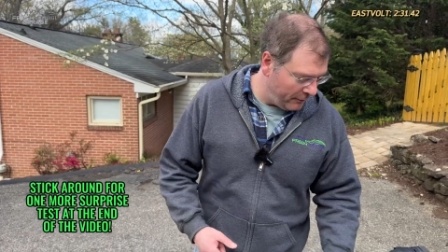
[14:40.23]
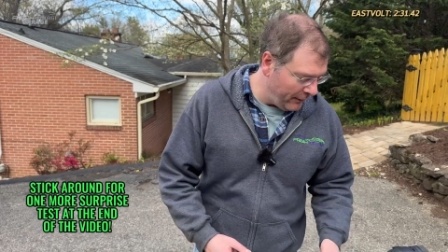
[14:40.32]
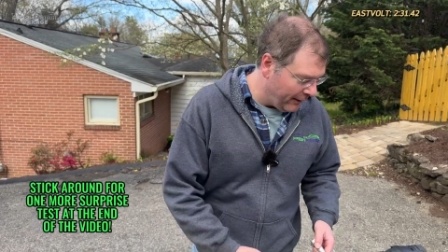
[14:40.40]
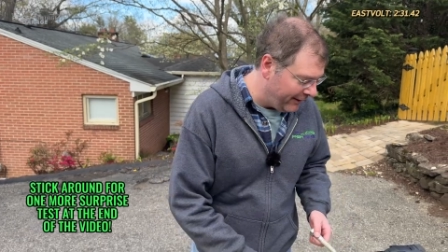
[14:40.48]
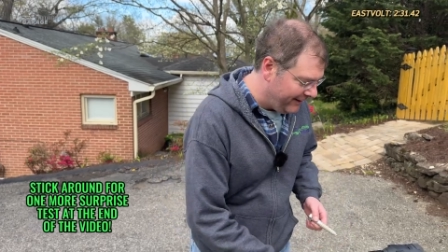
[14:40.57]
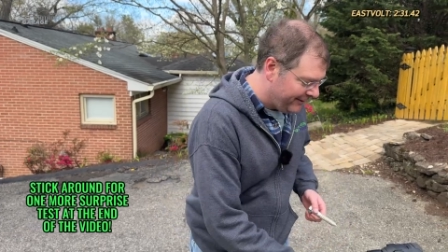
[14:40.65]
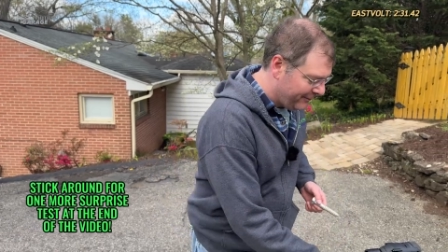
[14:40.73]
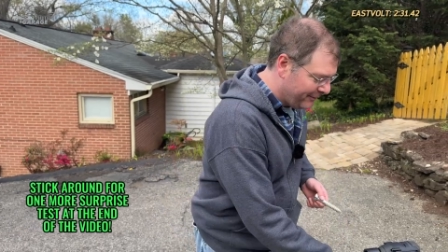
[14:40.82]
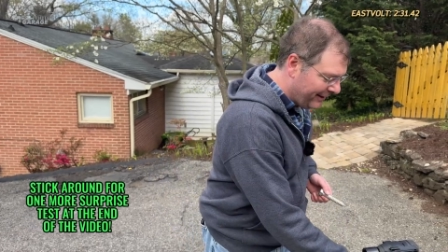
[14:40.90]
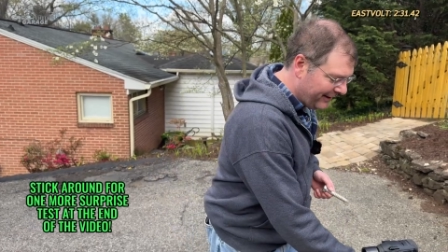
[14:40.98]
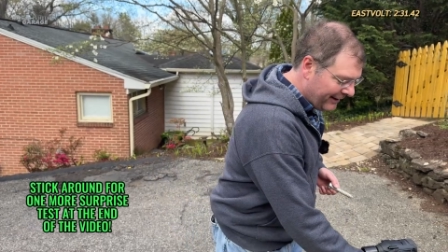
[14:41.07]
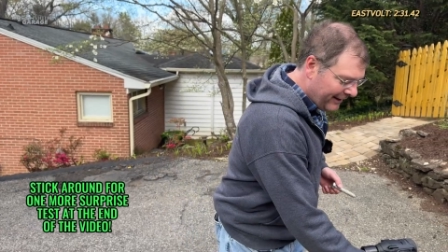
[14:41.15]
to be honest.
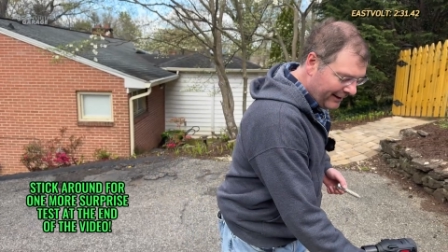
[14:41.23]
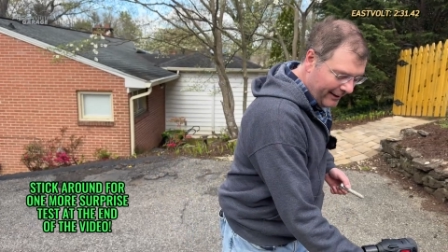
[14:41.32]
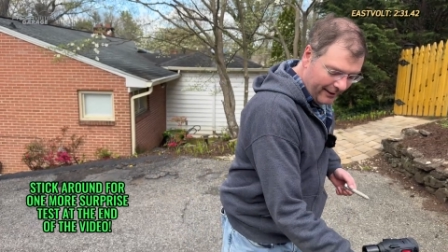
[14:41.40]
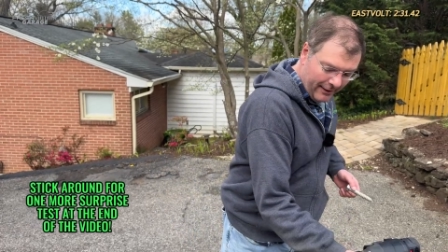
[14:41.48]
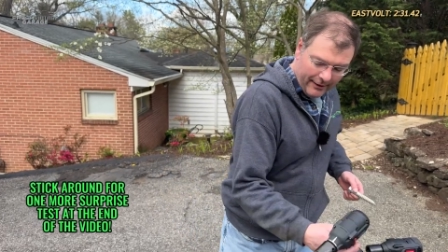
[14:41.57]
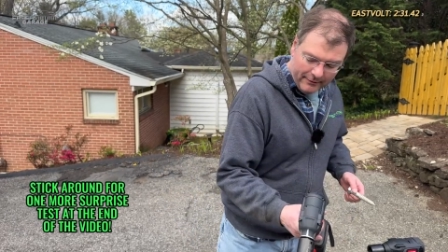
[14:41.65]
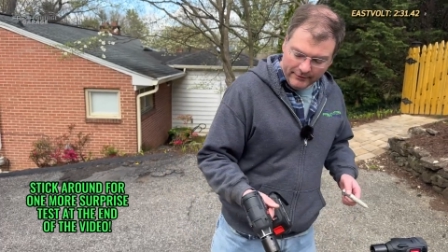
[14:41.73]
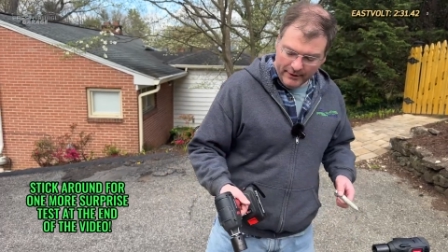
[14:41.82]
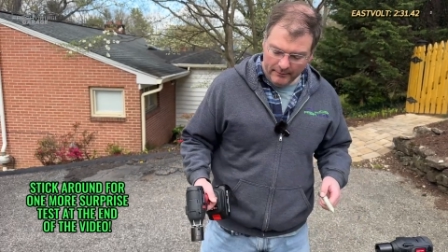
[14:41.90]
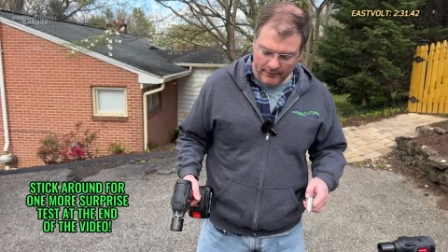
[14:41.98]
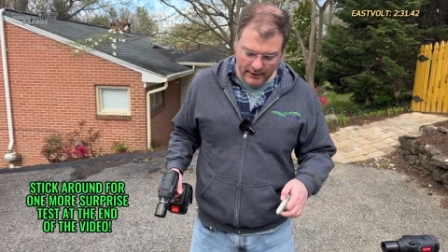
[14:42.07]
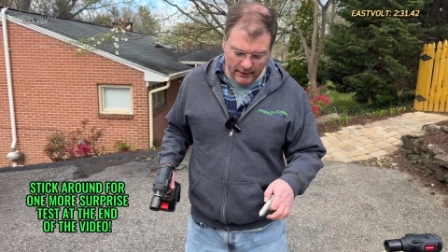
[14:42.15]
But
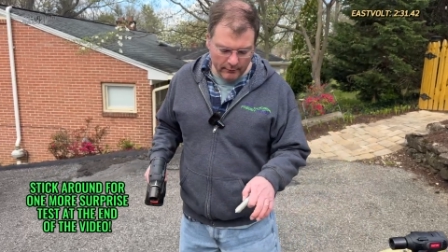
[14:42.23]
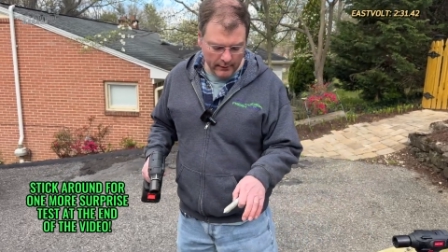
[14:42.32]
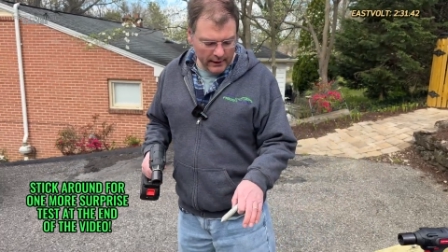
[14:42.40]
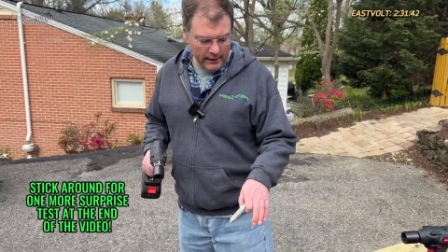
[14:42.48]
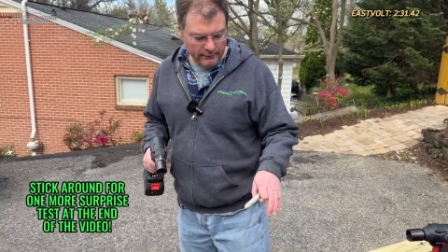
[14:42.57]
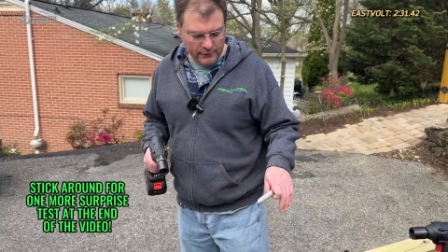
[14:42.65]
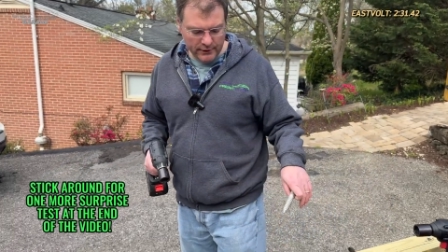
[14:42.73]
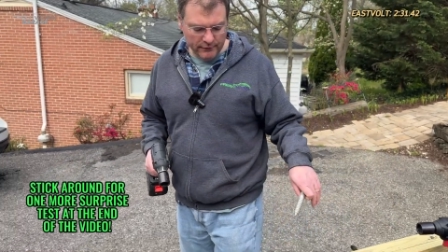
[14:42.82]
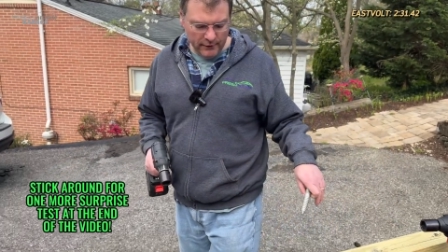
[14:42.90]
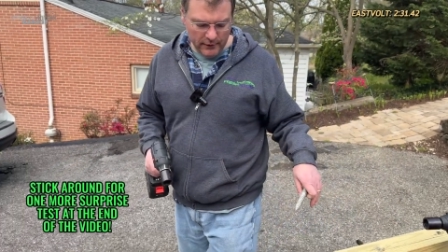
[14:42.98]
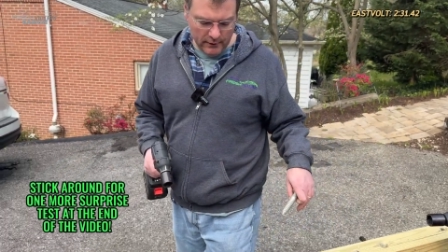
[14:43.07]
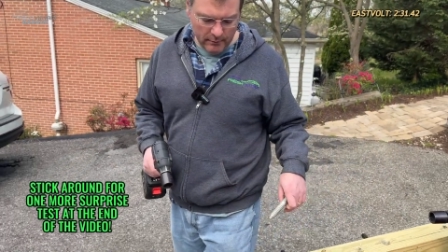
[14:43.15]
same thing. We have
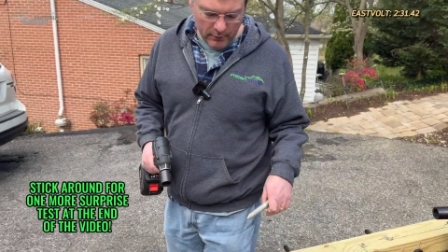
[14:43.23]
shifted the